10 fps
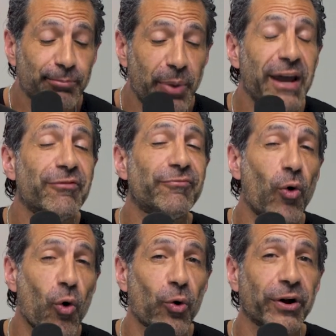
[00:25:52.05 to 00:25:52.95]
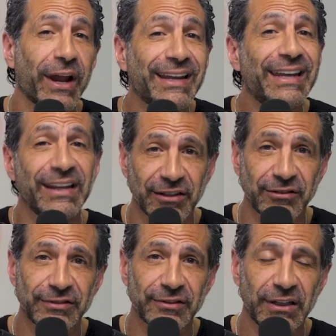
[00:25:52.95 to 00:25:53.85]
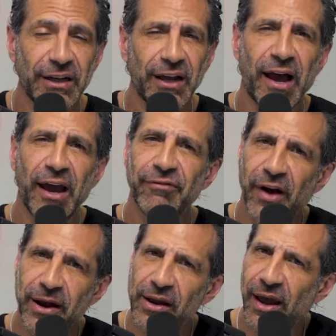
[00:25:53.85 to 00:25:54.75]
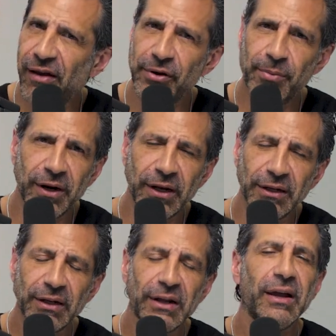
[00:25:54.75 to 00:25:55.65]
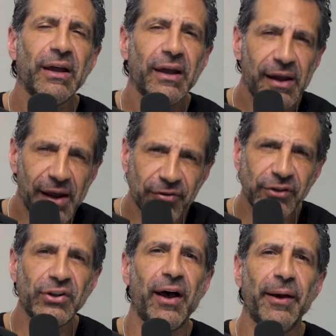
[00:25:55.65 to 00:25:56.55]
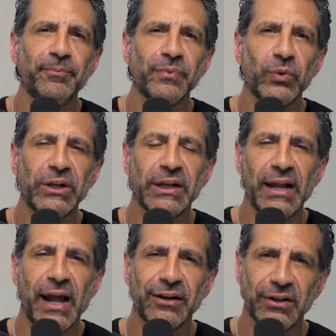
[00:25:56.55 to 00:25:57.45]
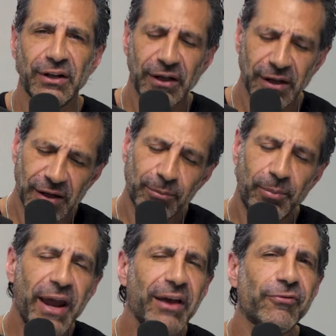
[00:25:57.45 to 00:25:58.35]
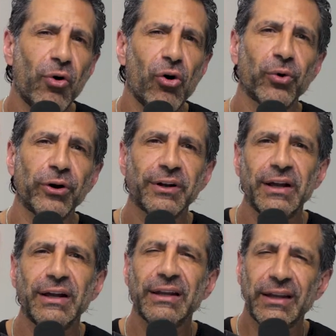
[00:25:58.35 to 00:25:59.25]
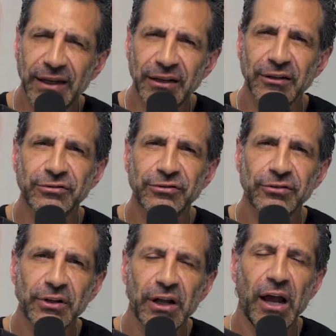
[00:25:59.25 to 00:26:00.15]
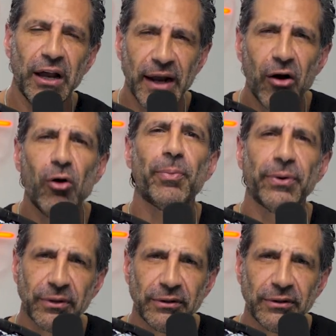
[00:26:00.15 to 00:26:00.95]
pay it forward and give. I invite everybody, every time we connect, pay it forward, give, and help